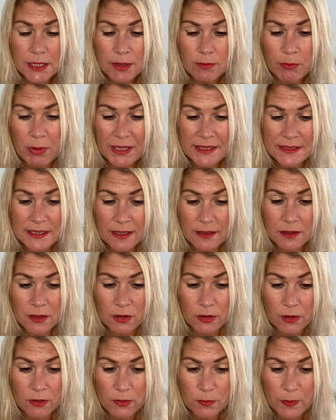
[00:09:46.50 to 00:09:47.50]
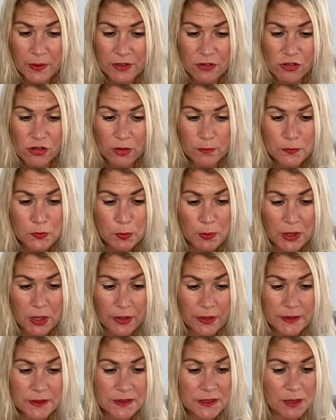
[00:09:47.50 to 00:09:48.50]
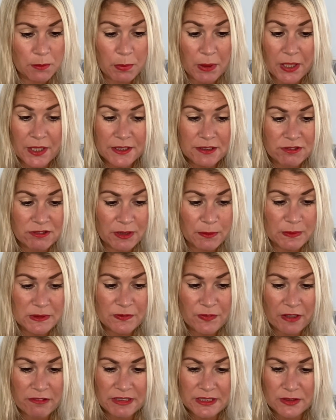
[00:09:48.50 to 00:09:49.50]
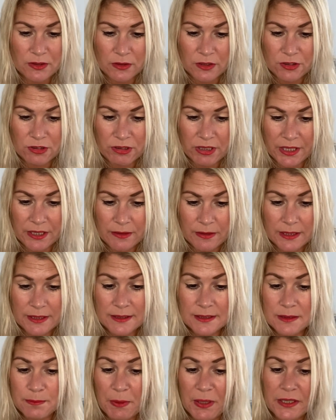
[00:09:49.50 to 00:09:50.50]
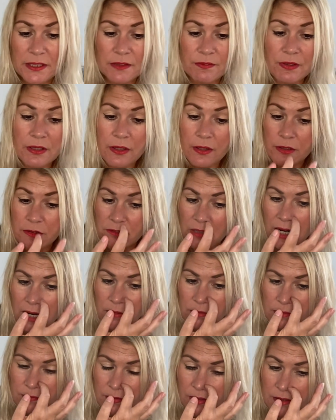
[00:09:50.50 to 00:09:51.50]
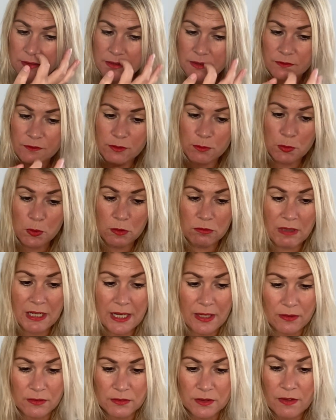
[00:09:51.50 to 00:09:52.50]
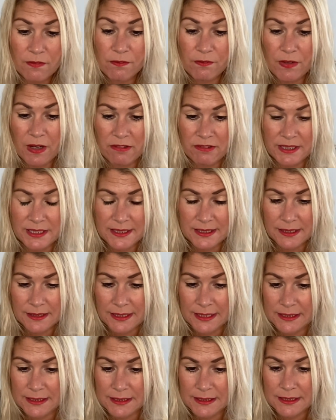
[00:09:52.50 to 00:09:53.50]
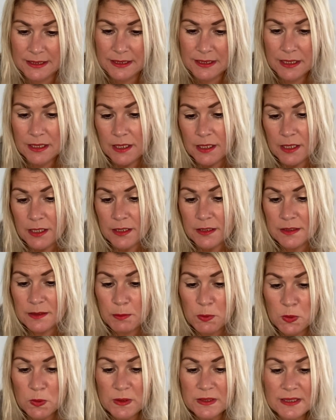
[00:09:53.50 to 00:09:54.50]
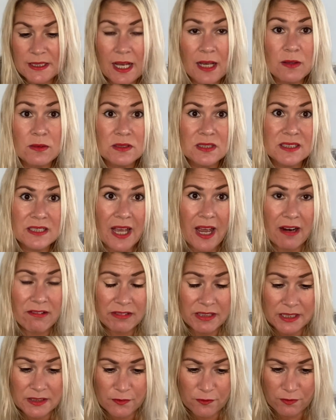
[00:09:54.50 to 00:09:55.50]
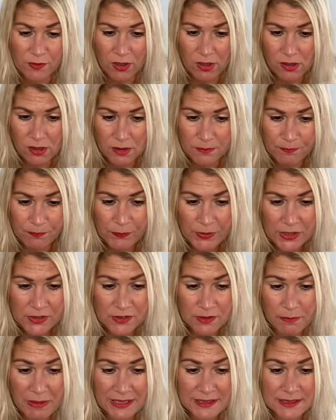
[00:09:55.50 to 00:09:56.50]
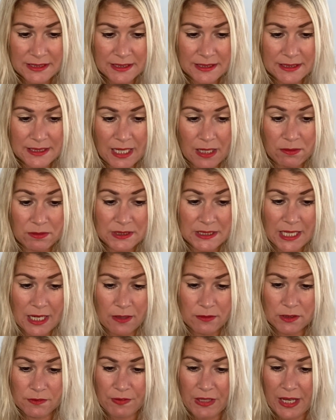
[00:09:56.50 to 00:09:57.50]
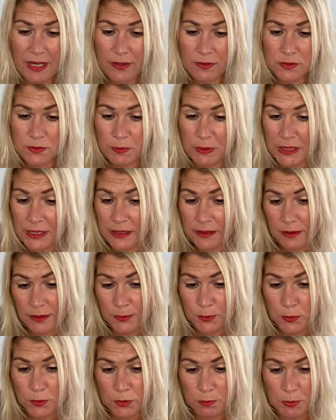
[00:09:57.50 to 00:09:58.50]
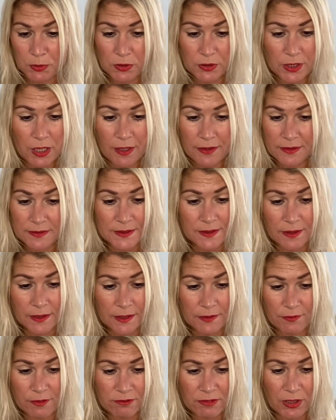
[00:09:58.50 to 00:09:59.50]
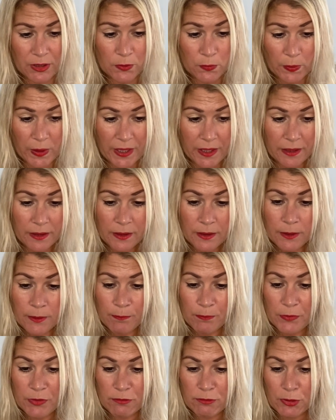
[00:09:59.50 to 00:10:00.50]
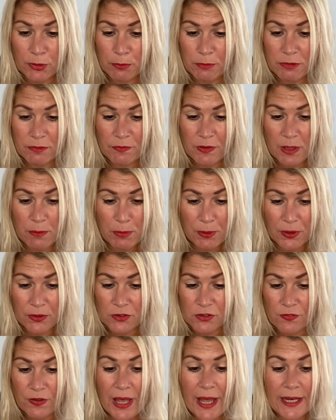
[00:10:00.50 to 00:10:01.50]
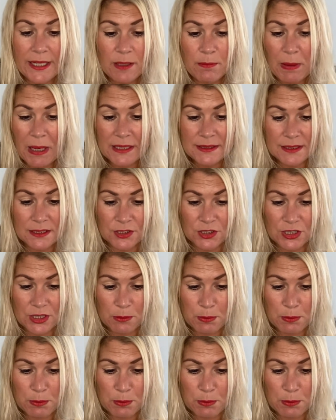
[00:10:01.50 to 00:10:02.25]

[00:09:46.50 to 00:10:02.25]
By 10 o'clock, when the shops were closed, the by-street was very solitary, and in spite of the low growl of London from all round, very silent. Small sounds carried far. Domestic sounds out of the house were clearly audible on either side of the roadway, and the rumour of the approach of any passenger